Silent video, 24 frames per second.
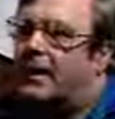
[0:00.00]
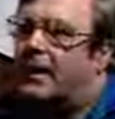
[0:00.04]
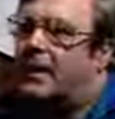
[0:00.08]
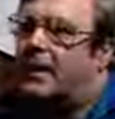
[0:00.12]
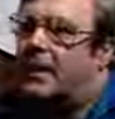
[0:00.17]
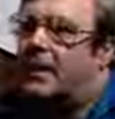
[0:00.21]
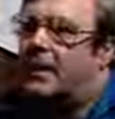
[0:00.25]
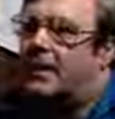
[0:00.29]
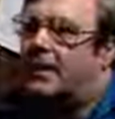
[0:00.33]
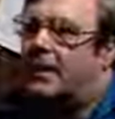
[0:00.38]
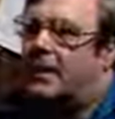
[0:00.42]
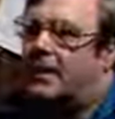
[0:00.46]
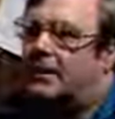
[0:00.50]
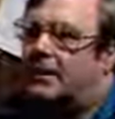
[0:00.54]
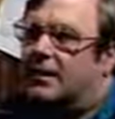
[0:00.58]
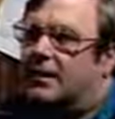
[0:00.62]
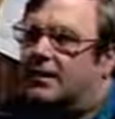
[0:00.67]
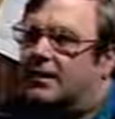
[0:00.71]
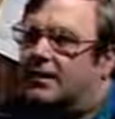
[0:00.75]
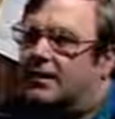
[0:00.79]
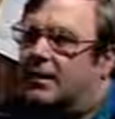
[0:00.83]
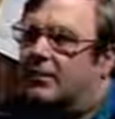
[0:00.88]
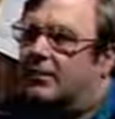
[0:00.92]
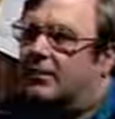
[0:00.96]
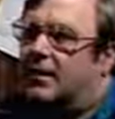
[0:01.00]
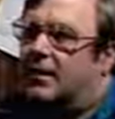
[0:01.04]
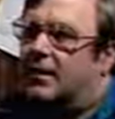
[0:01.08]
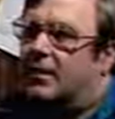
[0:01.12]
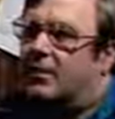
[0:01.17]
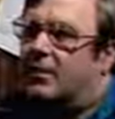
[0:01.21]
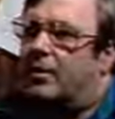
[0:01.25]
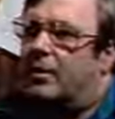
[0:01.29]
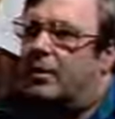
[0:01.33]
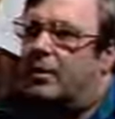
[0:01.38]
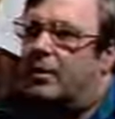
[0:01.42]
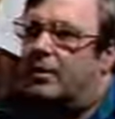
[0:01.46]
in 1970
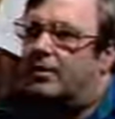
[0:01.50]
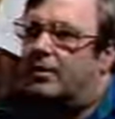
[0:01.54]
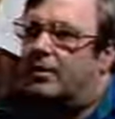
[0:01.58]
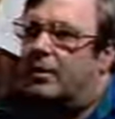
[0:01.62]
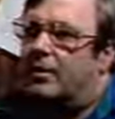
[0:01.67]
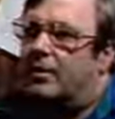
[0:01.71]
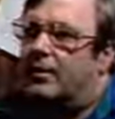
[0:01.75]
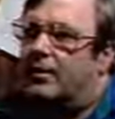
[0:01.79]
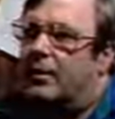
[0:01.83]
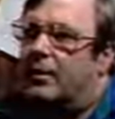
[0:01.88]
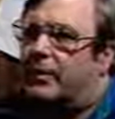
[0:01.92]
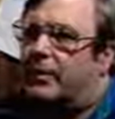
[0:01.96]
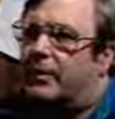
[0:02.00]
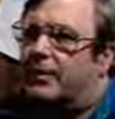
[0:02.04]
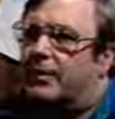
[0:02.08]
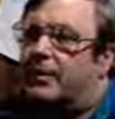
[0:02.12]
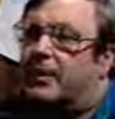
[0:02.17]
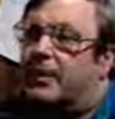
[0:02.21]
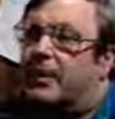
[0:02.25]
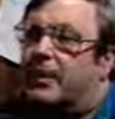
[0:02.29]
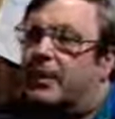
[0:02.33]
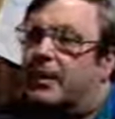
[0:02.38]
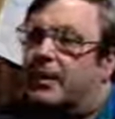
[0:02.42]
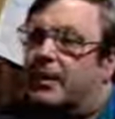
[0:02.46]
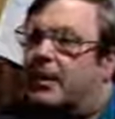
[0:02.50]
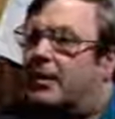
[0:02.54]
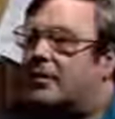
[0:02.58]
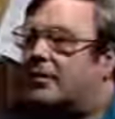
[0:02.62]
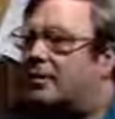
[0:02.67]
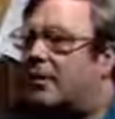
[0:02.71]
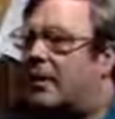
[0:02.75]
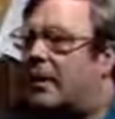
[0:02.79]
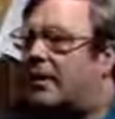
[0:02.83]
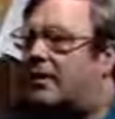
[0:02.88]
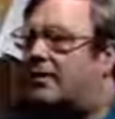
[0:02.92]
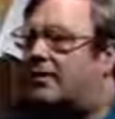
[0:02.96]
when they said specifically, let's
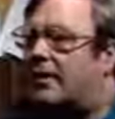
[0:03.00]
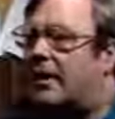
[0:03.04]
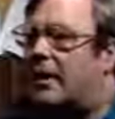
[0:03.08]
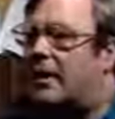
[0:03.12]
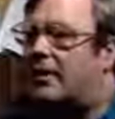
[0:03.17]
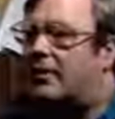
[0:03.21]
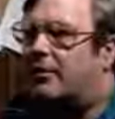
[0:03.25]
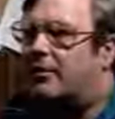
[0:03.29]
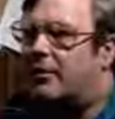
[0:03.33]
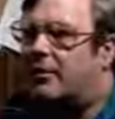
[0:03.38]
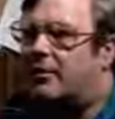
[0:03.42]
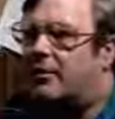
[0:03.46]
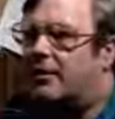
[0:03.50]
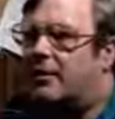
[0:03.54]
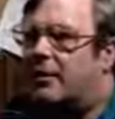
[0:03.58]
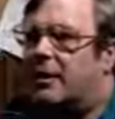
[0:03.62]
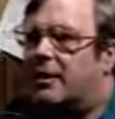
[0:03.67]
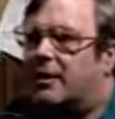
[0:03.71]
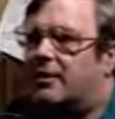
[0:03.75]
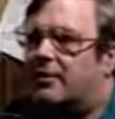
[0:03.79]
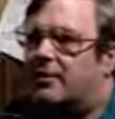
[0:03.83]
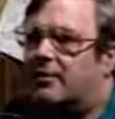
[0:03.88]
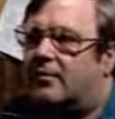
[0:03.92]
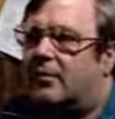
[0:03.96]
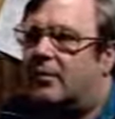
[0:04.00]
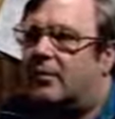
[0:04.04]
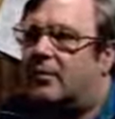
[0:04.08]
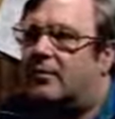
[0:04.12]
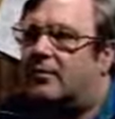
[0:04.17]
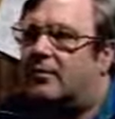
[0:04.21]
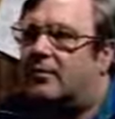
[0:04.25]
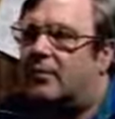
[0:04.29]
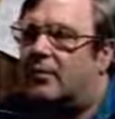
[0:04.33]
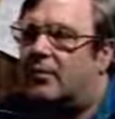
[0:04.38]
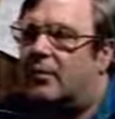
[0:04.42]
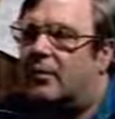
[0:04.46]
make a virus that selectively
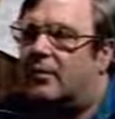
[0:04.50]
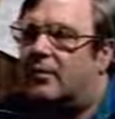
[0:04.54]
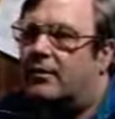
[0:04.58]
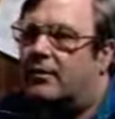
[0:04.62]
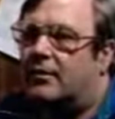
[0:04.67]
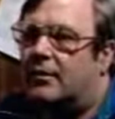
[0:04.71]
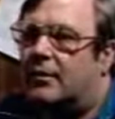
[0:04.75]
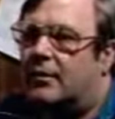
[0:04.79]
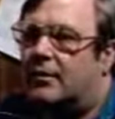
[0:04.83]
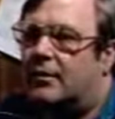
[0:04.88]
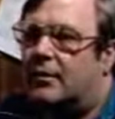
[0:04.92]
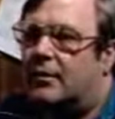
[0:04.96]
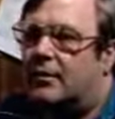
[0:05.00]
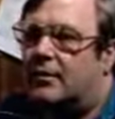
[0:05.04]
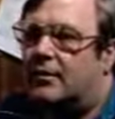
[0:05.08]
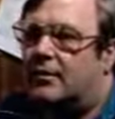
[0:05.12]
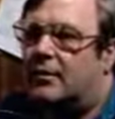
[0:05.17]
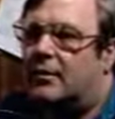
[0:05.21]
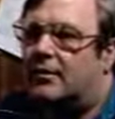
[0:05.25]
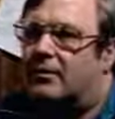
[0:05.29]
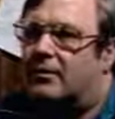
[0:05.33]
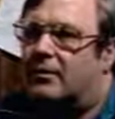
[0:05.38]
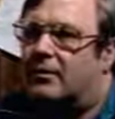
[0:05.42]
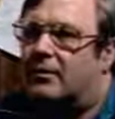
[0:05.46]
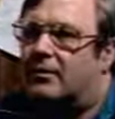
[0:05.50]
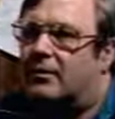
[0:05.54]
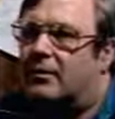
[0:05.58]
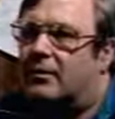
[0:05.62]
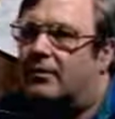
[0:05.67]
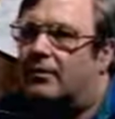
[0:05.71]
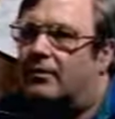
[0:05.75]
destroys the T cell system.